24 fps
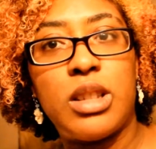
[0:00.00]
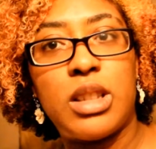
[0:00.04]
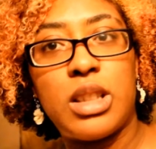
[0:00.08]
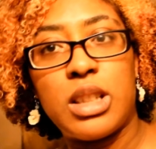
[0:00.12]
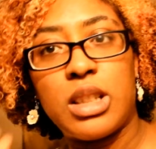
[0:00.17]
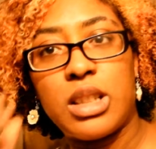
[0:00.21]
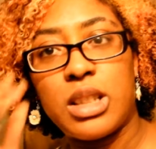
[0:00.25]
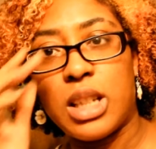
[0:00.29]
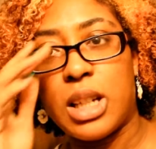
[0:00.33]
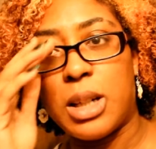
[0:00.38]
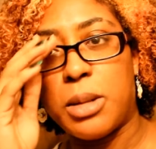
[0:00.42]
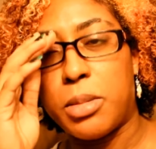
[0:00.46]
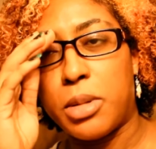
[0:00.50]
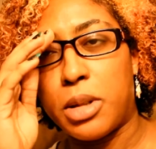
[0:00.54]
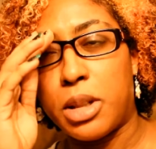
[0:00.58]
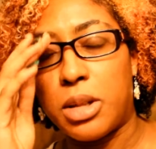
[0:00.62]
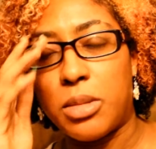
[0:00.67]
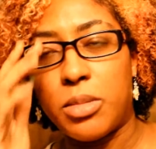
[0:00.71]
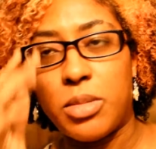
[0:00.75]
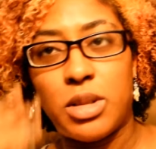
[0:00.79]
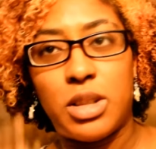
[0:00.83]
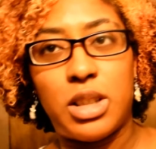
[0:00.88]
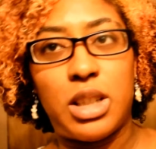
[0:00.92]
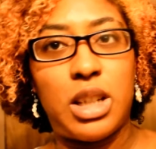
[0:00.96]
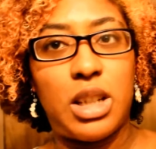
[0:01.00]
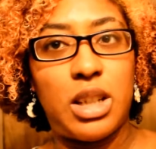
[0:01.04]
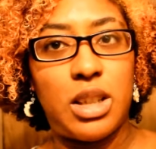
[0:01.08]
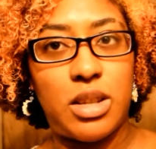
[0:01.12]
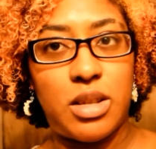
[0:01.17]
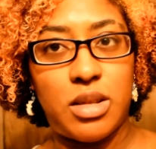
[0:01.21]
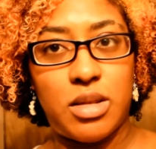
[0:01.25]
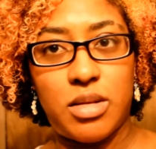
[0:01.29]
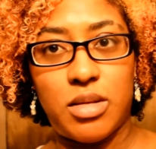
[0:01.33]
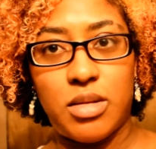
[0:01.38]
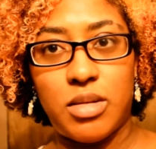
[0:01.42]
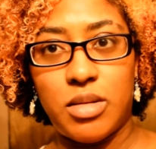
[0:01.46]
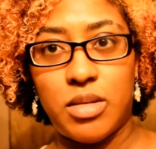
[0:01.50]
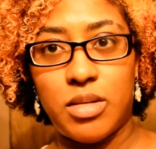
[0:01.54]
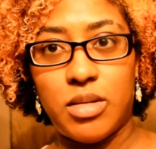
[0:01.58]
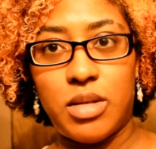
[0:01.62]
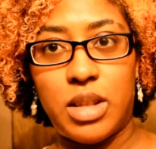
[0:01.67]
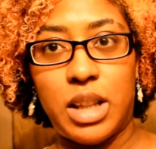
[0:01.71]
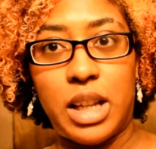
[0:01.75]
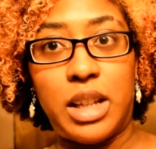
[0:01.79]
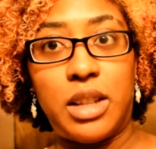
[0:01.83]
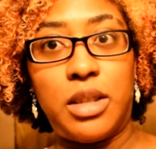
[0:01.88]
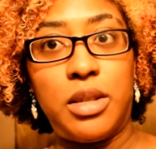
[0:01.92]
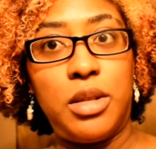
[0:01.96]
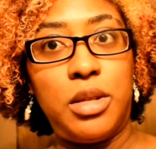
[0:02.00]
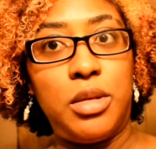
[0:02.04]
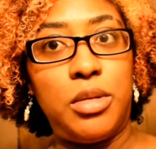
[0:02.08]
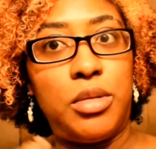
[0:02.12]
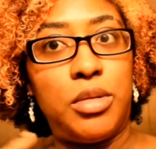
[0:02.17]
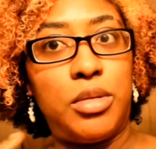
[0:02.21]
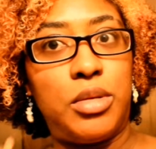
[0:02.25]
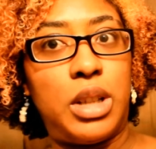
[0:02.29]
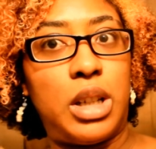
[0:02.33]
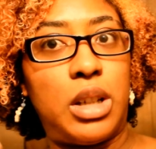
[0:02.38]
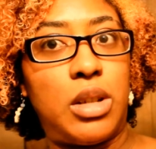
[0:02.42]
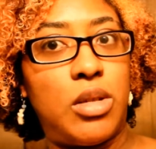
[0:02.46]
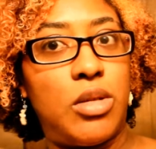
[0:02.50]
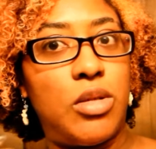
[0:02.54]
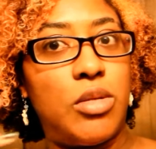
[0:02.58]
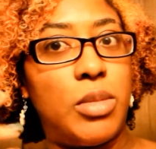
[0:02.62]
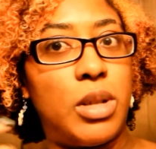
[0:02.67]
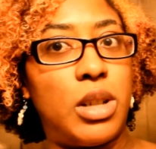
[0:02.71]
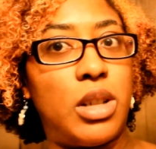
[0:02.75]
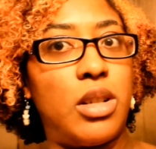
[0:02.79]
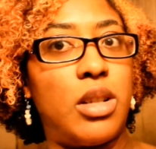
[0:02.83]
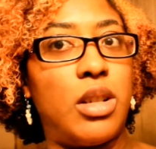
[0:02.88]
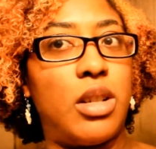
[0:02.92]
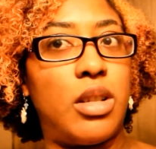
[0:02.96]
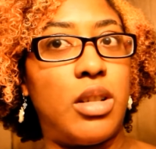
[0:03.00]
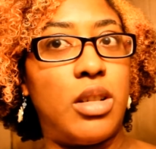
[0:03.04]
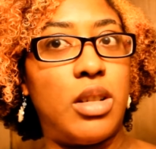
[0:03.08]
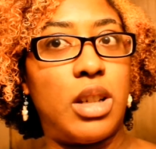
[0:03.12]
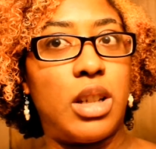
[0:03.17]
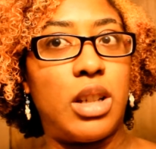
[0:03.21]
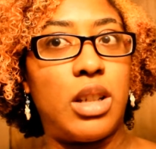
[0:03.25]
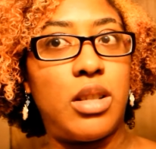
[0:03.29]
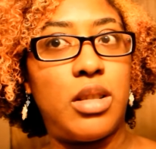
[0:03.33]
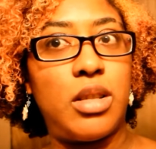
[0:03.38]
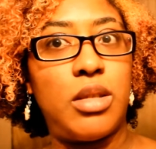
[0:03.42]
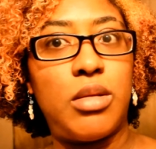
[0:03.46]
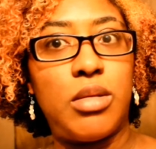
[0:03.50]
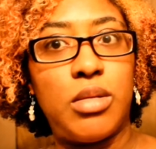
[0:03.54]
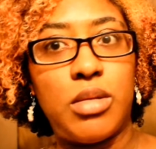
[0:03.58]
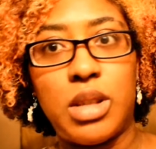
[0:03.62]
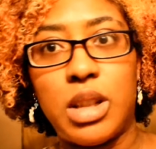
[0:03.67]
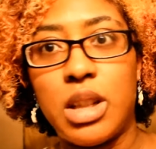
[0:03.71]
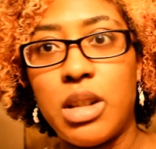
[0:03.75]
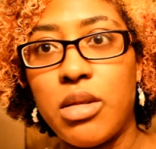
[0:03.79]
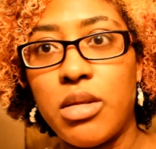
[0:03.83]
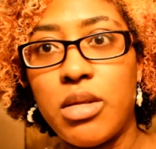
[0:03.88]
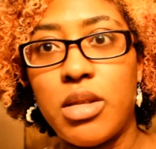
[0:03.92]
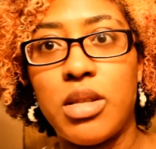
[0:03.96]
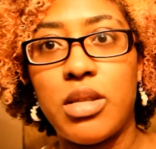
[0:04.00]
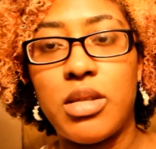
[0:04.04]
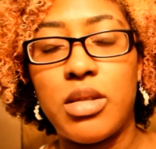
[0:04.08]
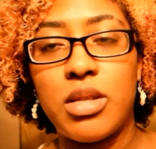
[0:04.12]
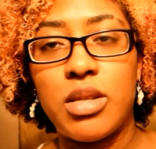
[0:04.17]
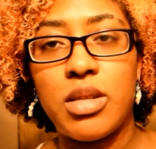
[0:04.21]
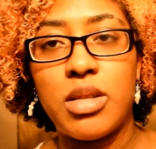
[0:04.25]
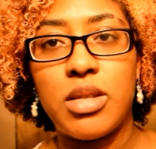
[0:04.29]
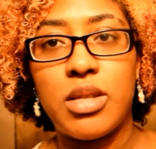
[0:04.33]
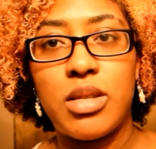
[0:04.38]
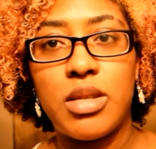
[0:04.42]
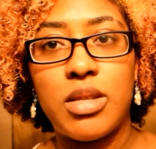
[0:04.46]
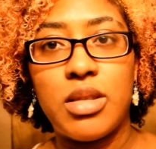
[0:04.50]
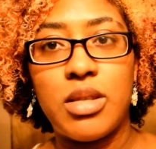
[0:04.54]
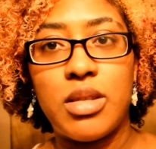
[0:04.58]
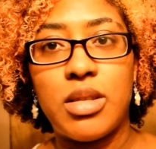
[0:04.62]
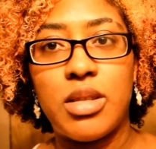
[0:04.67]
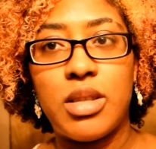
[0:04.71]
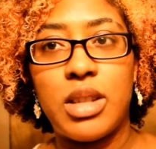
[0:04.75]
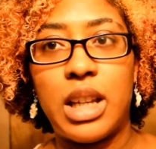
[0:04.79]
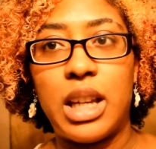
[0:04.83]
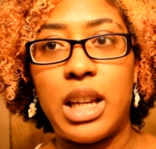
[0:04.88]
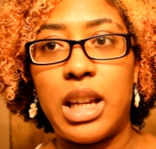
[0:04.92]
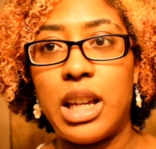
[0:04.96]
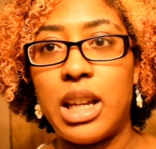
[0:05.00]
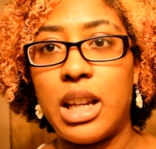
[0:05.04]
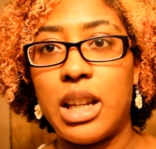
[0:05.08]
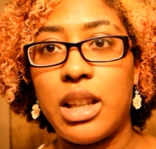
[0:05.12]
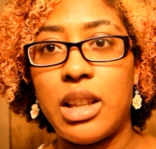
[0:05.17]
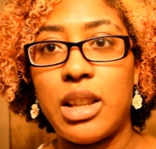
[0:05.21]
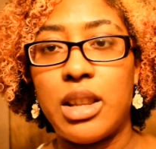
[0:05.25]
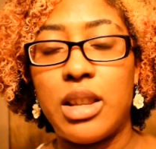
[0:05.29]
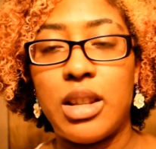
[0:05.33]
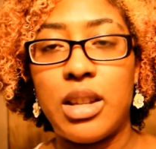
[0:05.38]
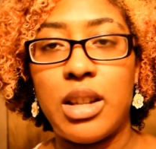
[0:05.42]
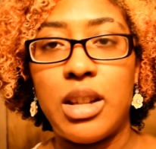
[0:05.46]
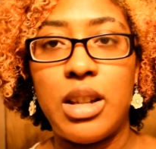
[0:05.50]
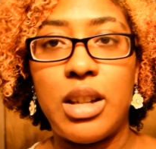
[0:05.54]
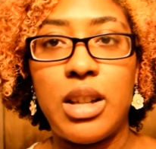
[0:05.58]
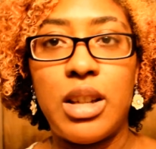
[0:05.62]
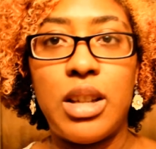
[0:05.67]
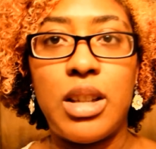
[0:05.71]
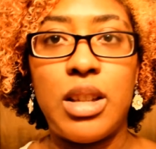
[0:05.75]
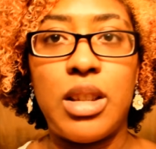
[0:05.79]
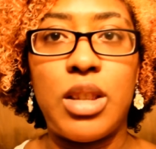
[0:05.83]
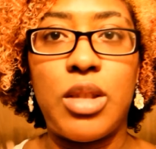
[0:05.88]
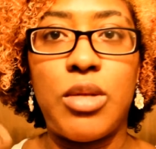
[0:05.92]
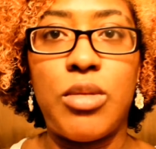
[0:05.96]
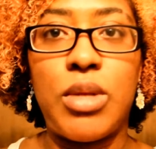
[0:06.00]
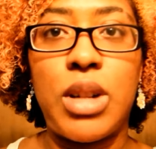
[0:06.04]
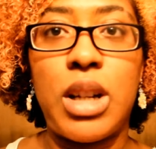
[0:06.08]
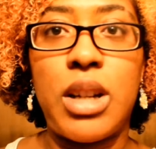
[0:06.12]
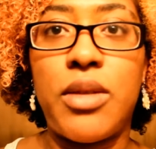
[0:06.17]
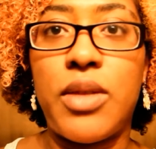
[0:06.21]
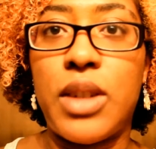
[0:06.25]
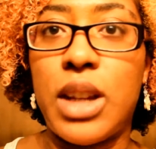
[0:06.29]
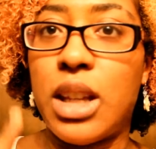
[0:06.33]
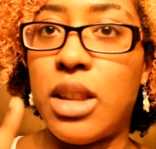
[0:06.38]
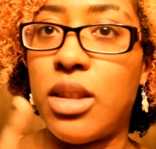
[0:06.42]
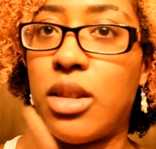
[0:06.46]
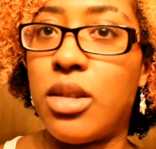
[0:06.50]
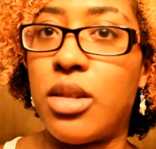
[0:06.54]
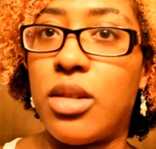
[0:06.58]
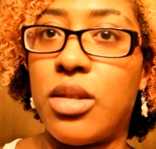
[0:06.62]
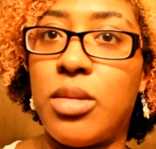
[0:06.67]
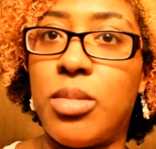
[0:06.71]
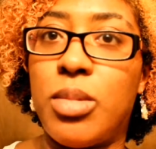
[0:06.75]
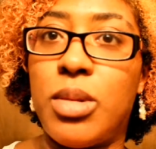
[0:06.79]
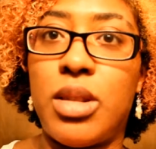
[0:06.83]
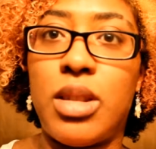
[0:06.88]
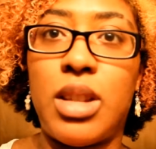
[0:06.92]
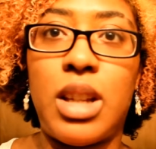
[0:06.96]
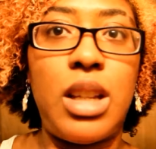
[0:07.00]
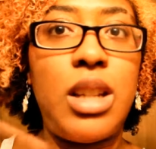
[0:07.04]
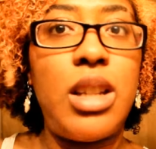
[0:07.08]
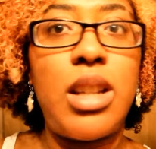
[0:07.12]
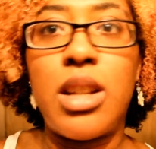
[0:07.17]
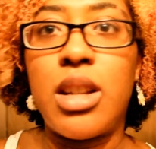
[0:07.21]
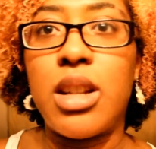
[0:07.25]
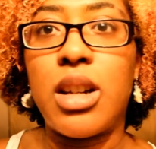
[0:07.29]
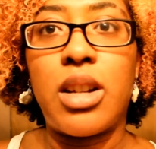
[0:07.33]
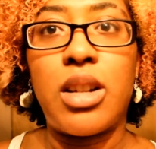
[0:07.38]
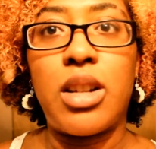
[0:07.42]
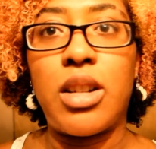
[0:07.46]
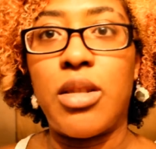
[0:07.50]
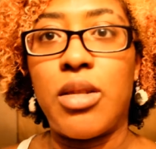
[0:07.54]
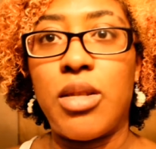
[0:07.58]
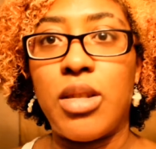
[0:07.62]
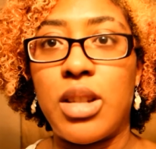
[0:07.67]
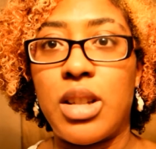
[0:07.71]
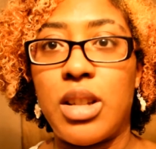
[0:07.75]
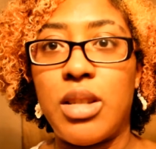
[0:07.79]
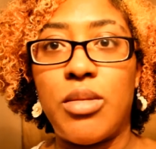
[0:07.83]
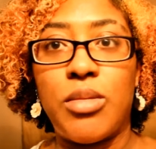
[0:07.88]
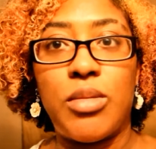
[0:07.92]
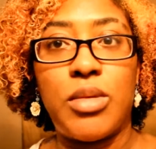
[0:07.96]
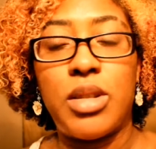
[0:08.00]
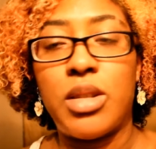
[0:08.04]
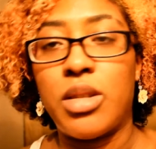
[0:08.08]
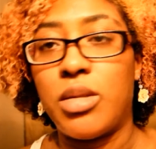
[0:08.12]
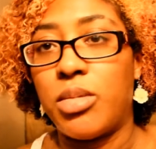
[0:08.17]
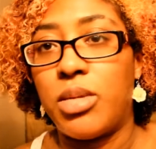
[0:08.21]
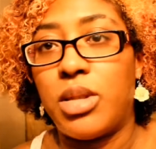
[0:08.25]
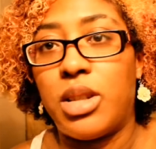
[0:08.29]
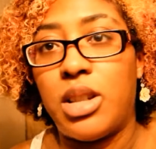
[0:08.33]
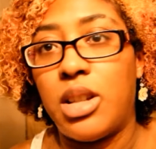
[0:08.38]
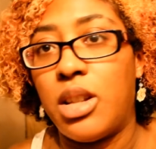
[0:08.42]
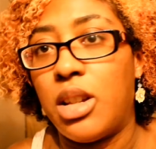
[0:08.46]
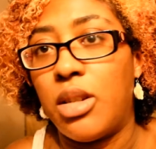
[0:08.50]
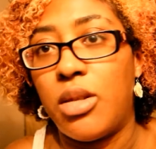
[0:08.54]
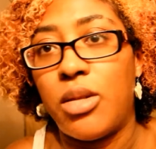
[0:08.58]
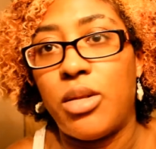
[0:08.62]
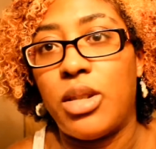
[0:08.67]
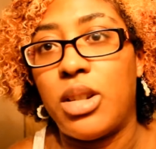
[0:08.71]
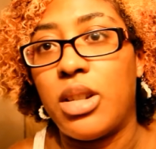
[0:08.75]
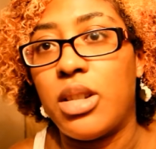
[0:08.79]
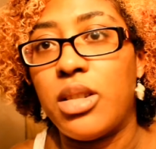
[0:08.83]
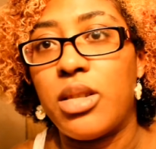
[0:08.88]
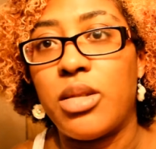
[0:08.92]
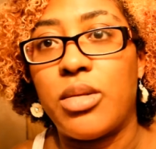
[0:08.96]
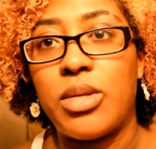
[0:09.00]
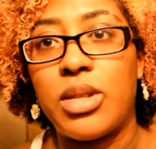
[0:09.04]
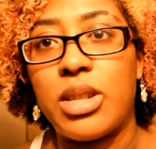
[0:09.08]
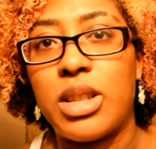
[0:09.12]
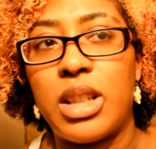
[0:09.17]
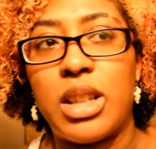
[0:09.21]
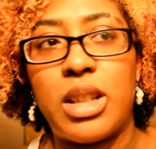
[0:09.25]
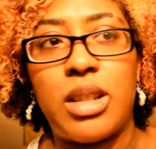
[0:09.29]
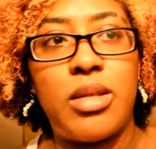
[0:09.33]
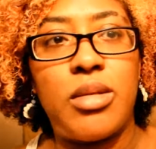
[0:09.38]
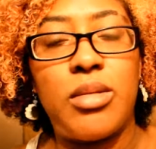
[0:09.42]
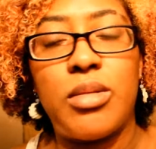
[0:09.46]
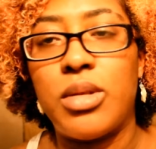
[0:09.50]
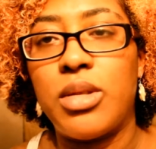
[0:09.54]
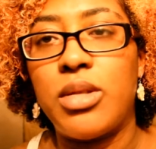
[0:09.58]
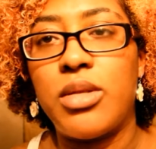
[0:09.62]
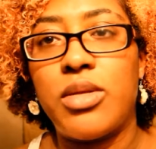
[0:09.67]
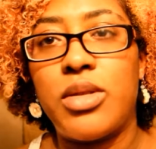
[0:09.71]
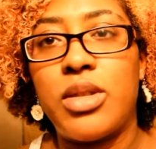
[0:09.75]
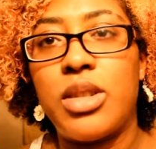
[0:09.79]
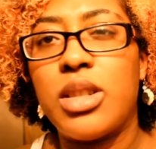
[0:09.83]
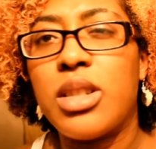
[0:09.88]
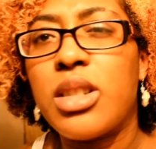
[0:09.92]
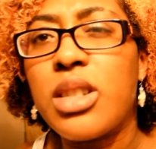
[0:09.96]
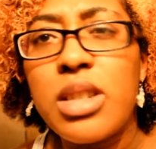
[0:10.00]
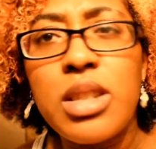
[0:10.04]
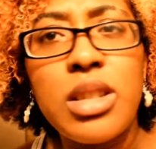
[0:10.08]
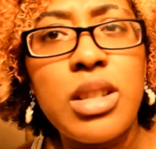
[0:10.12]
things happening, but not like literal, like, oh my god, I can literally hear this. And the wife and the husband, they did not hear it. Neither one of them said they heard it. So it's like, what the fuck?